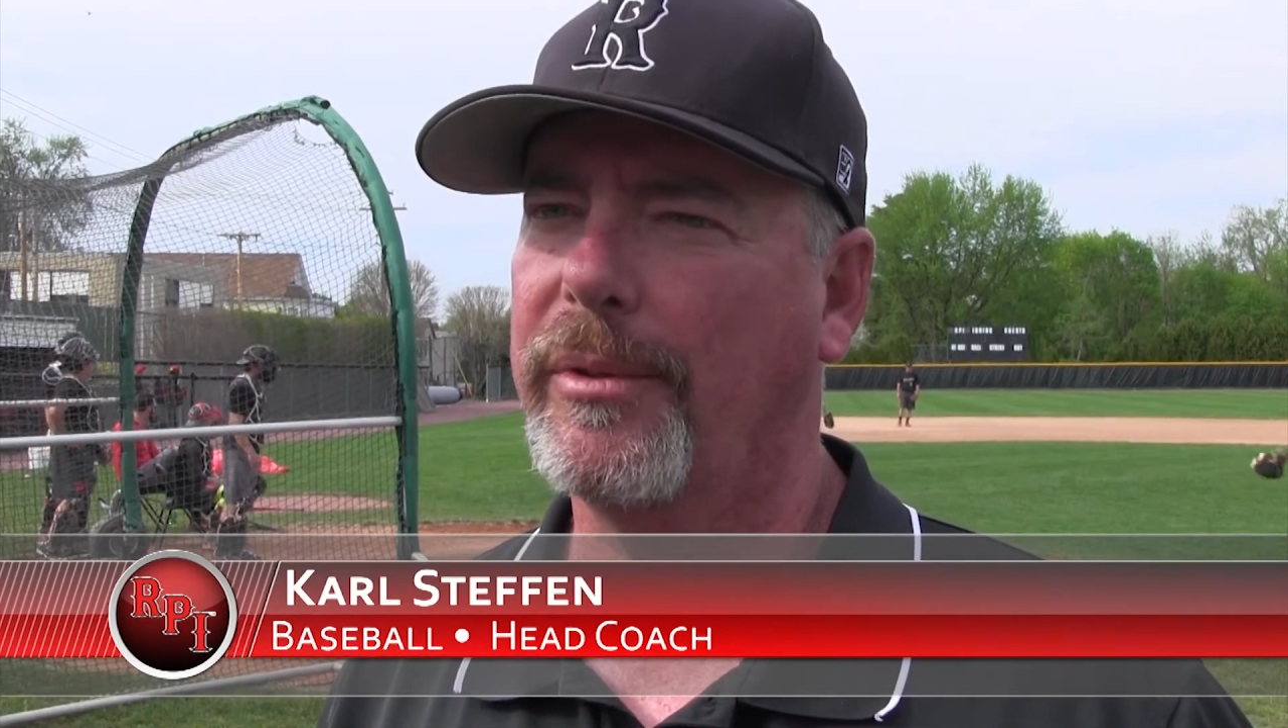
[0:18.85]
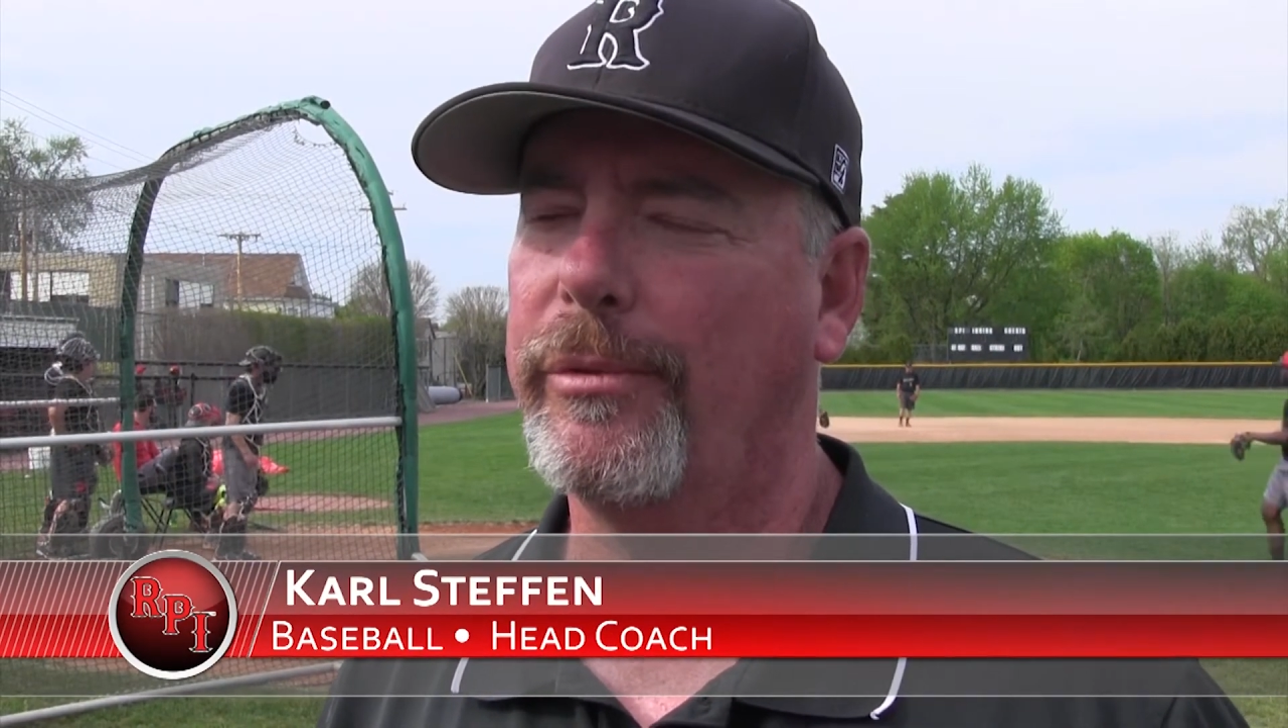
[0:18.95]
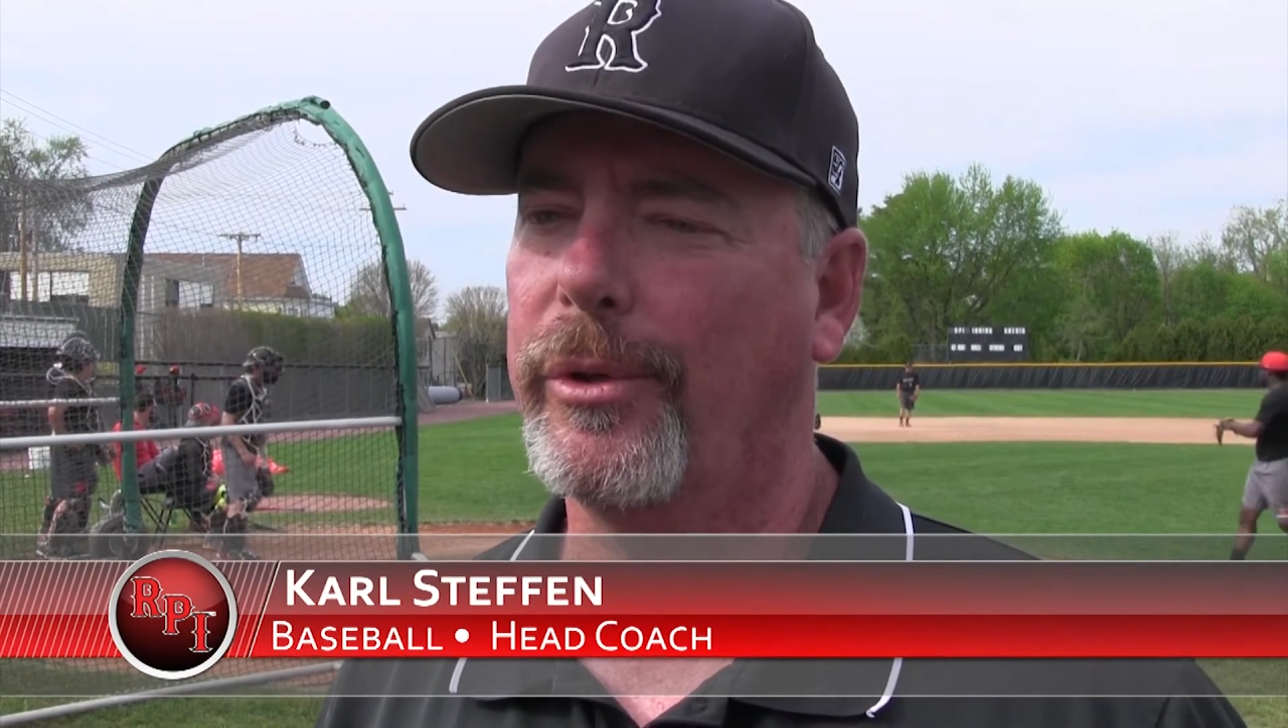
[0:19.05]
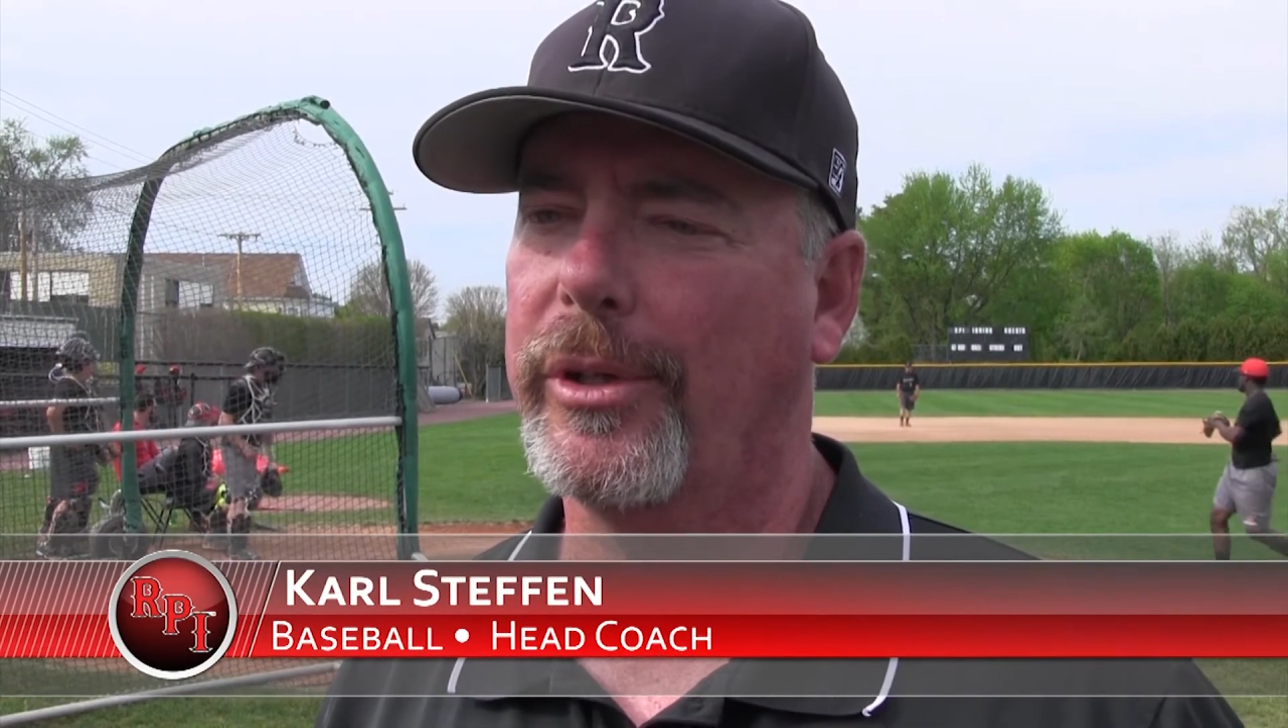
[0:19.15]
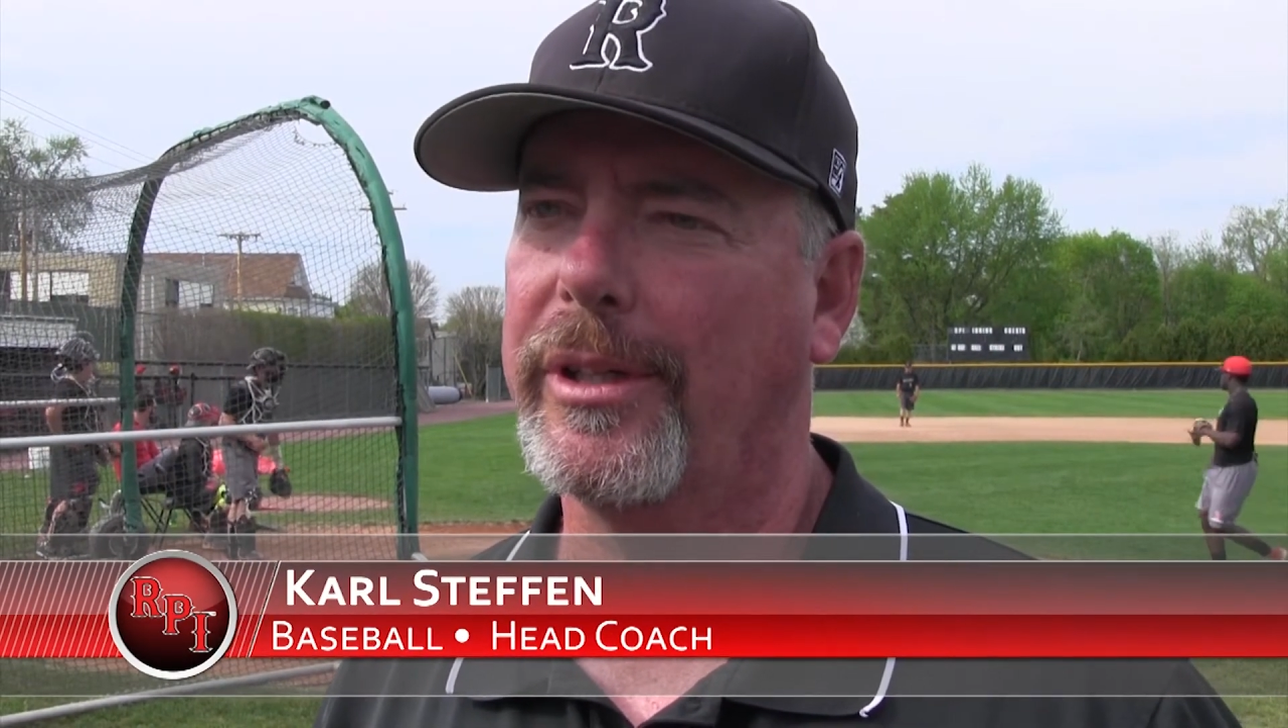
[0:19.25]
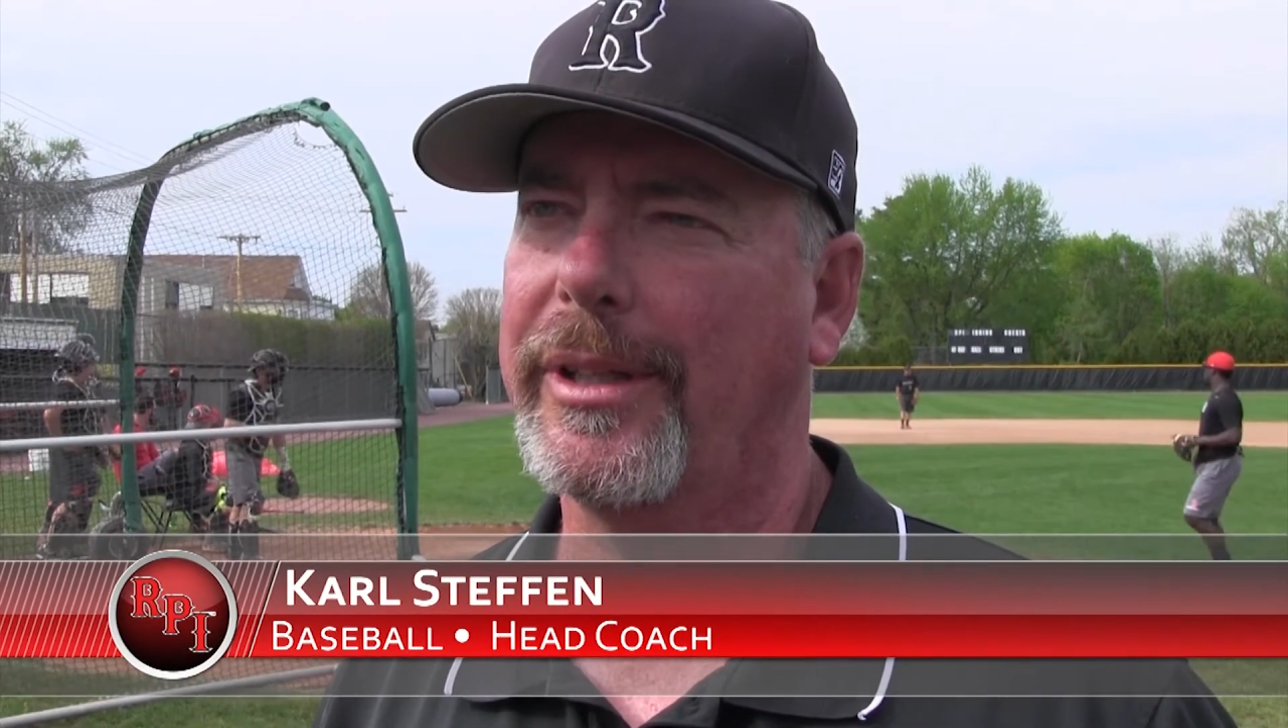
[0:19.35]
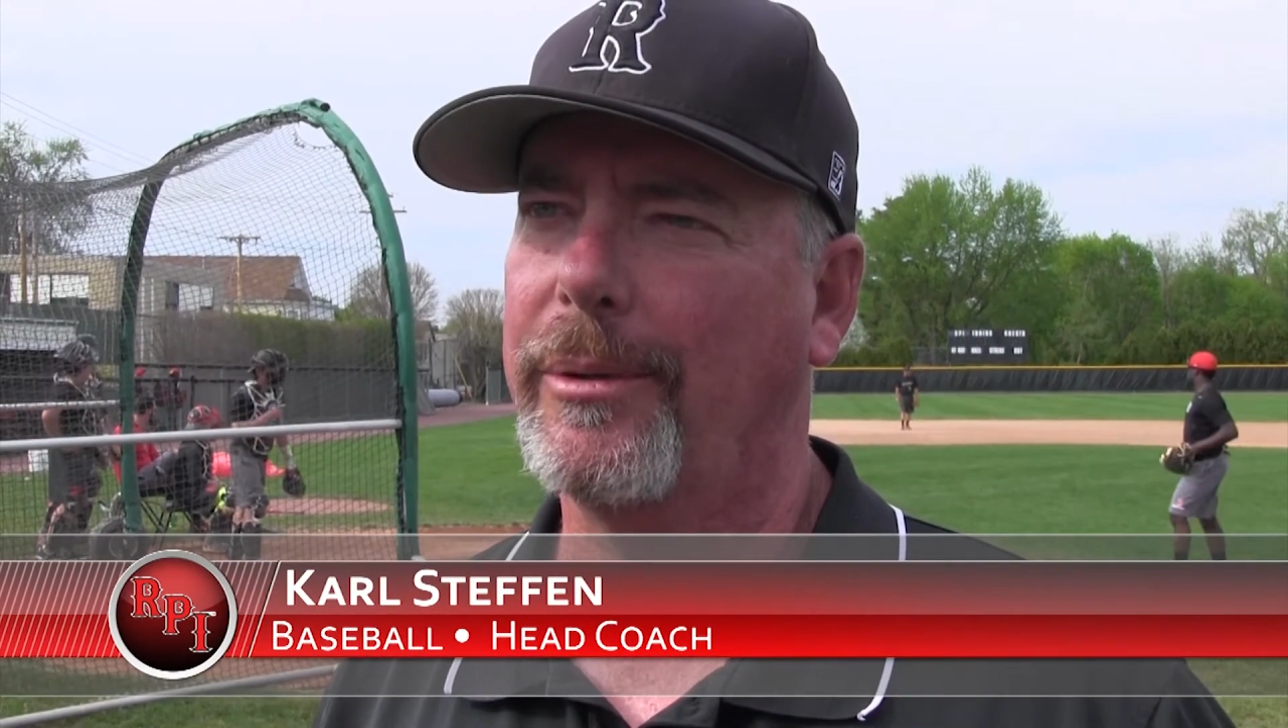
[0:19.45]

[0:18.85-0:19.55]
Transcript: before,